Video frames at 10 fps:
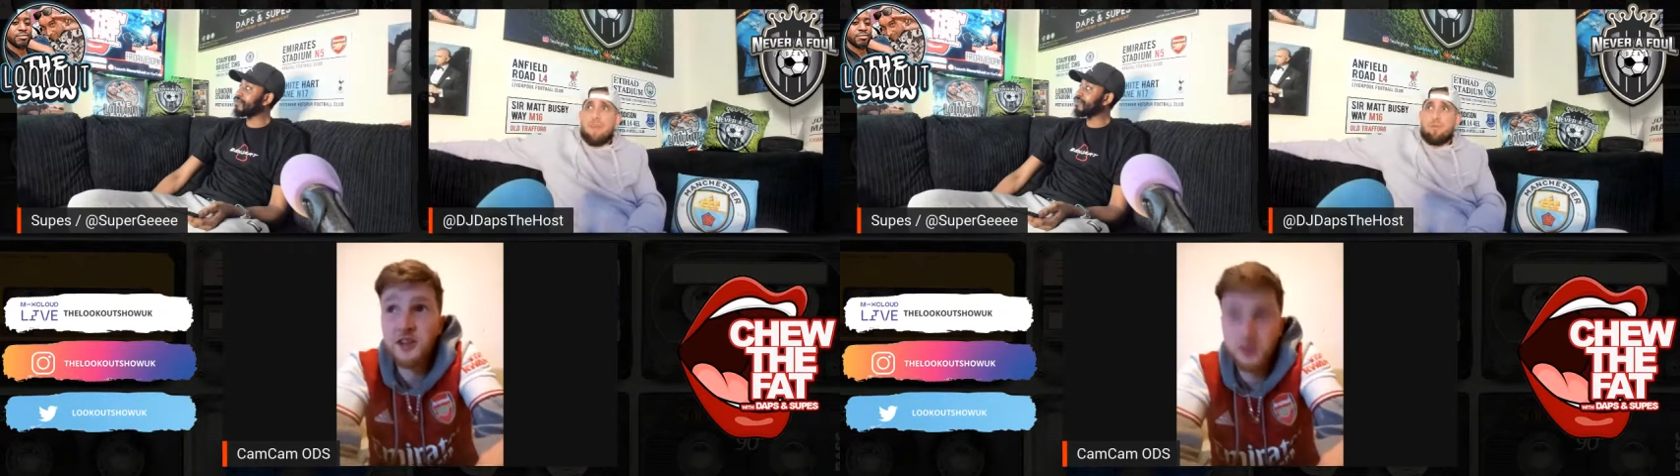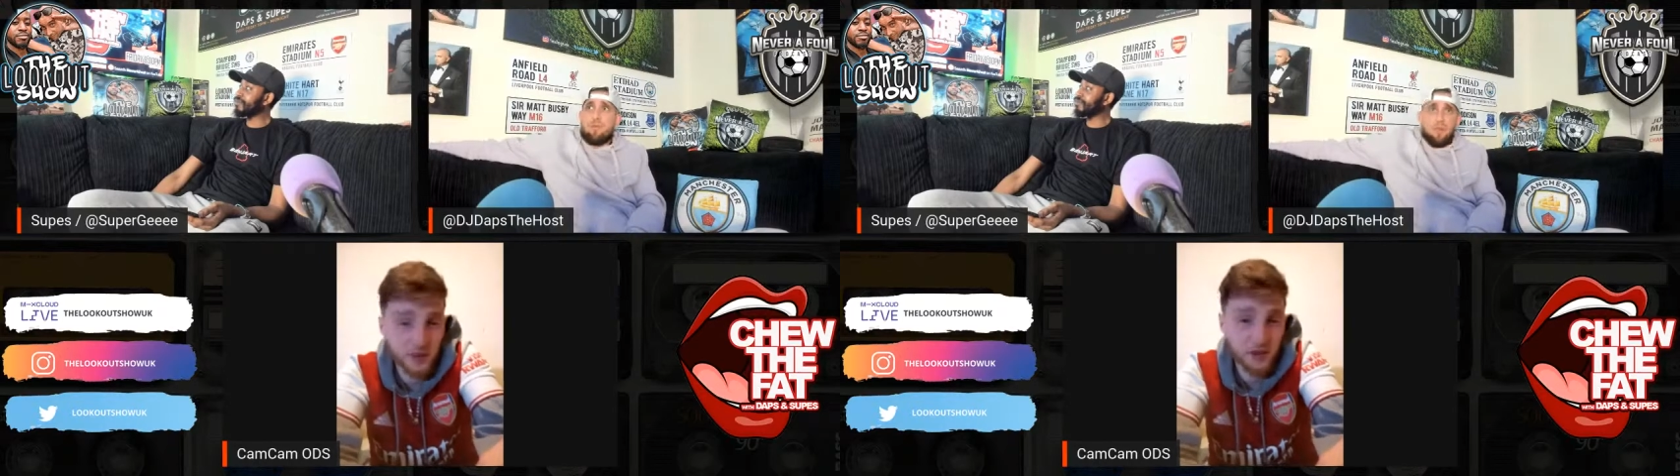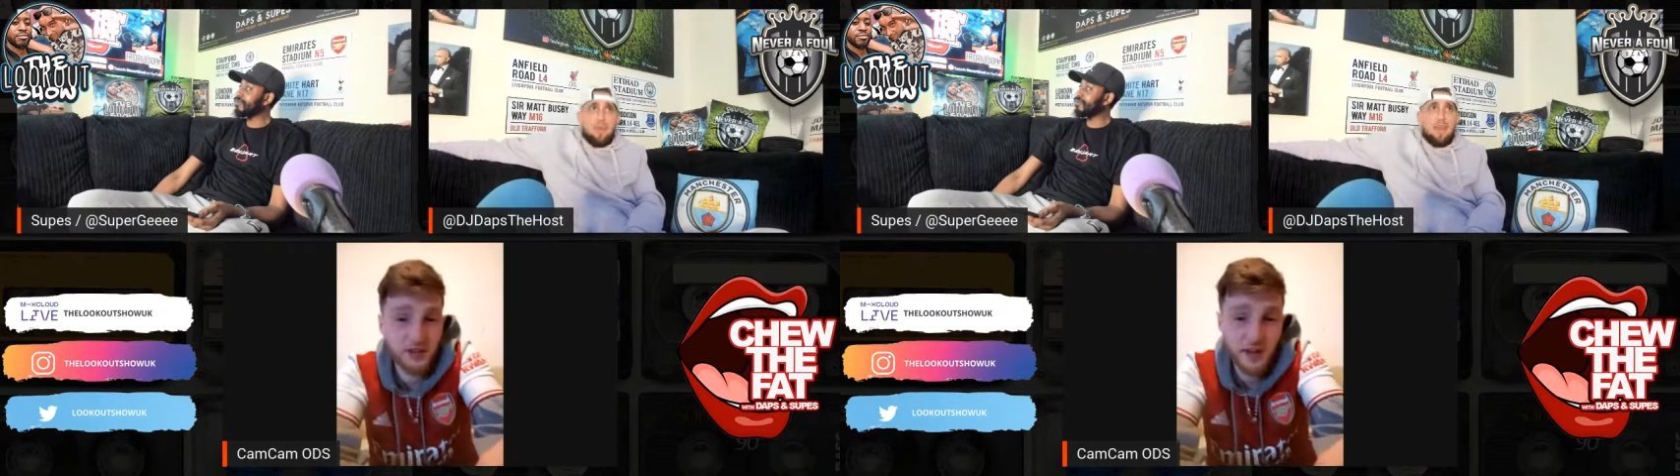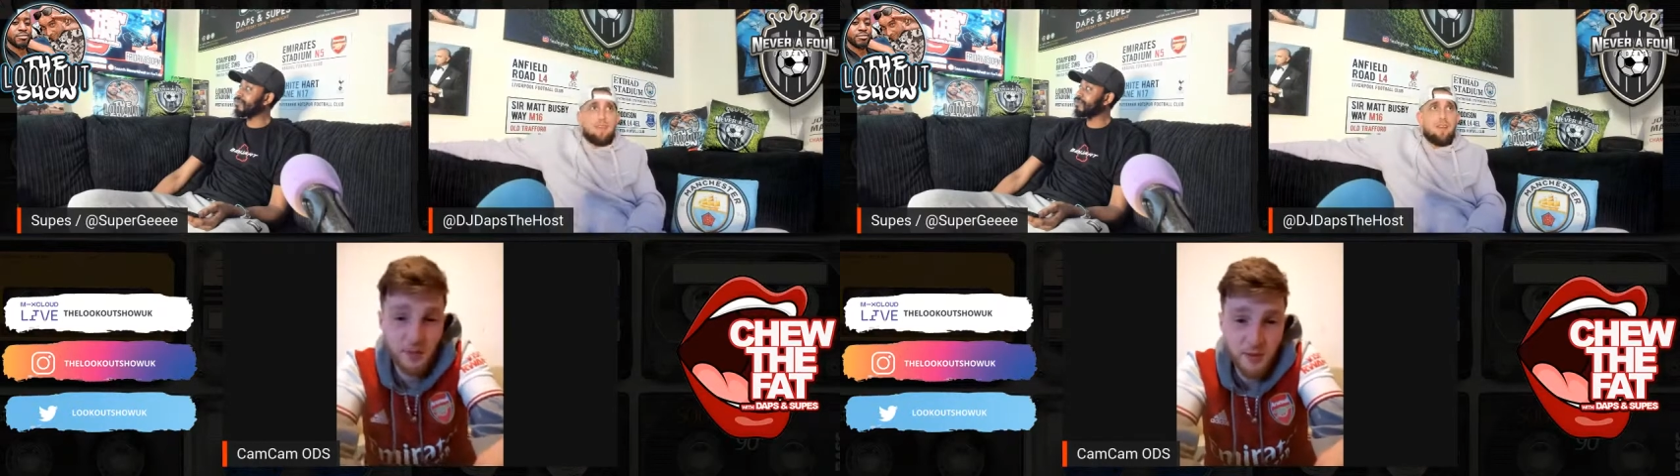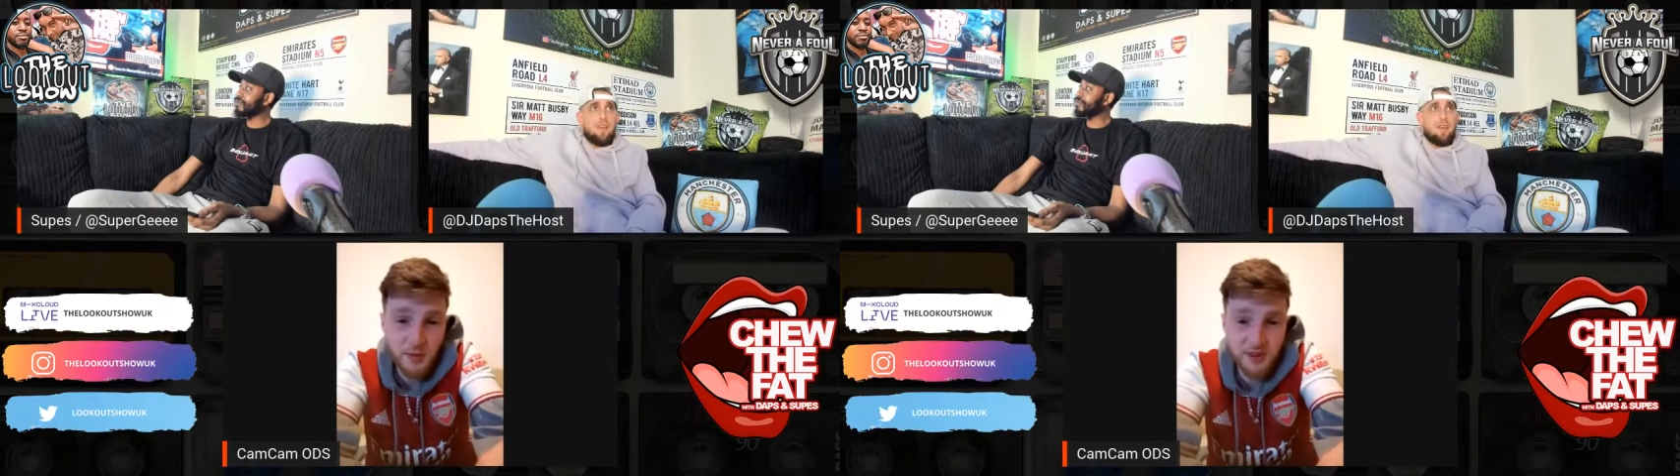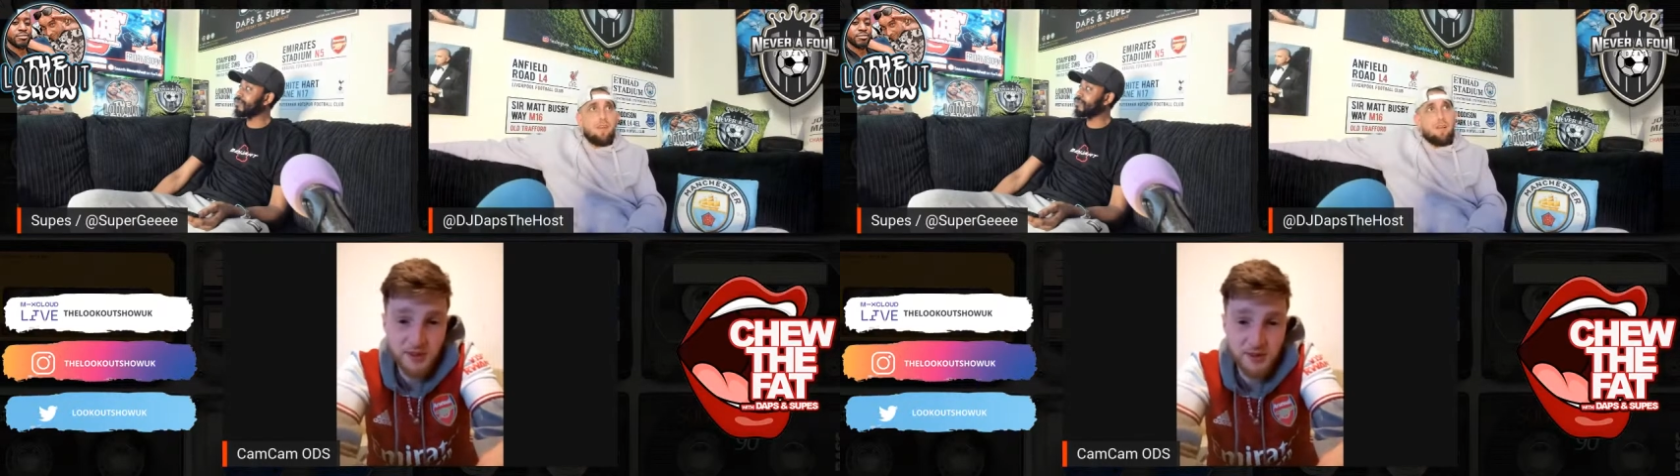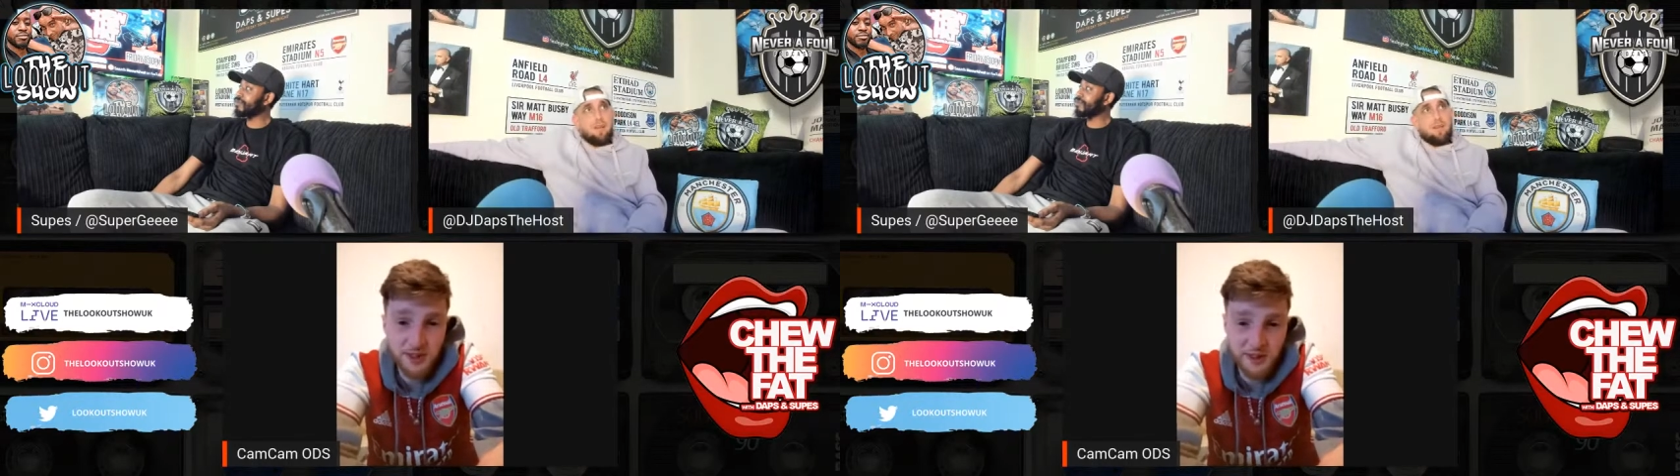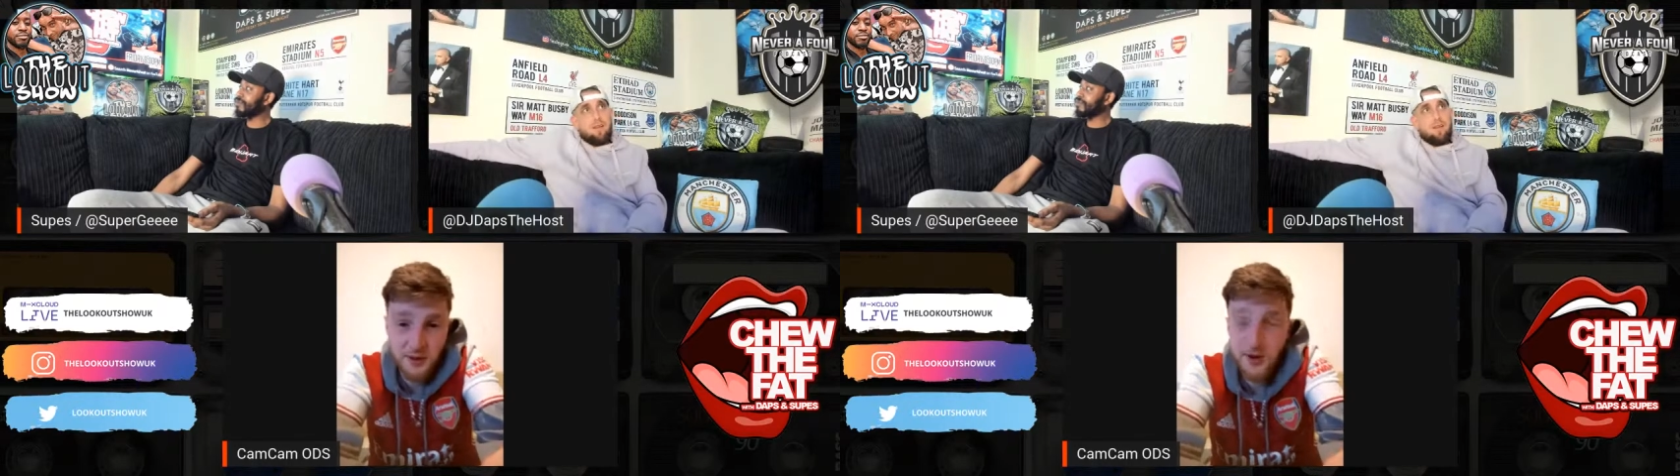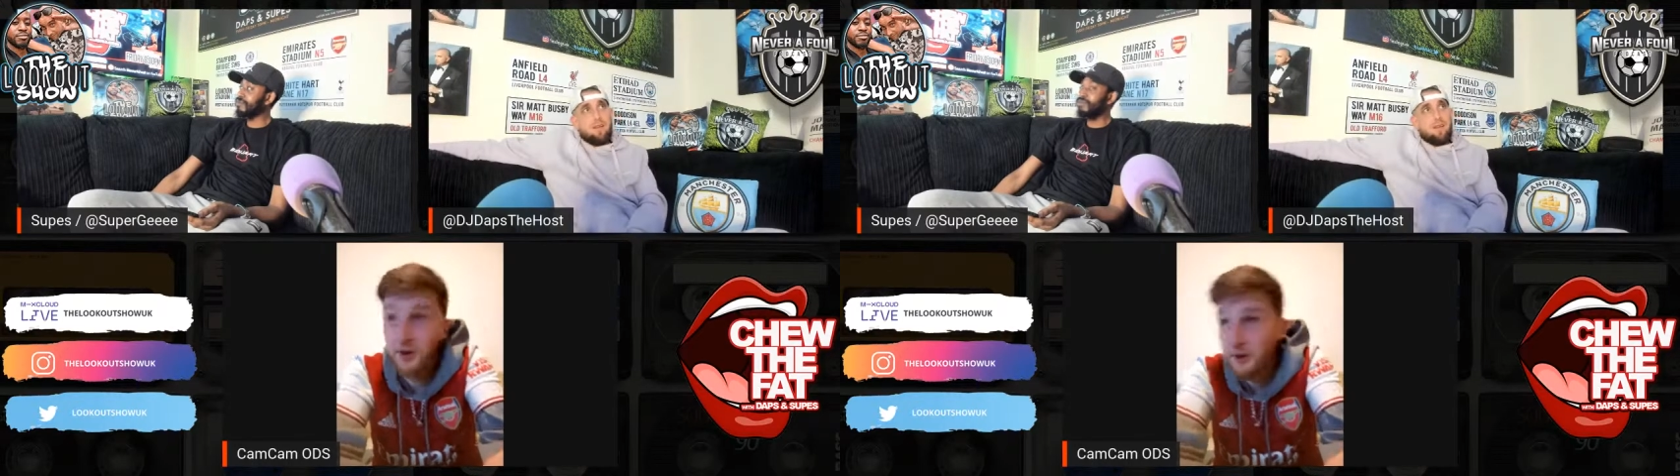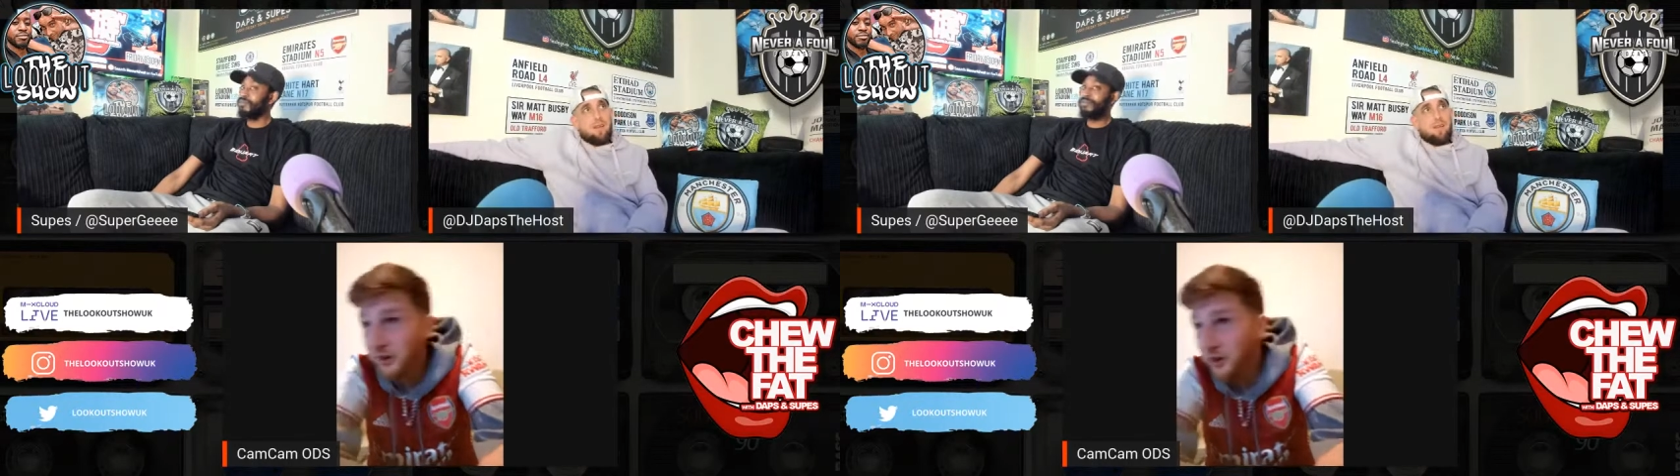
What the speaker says: Do you know what just came up on my screen as well?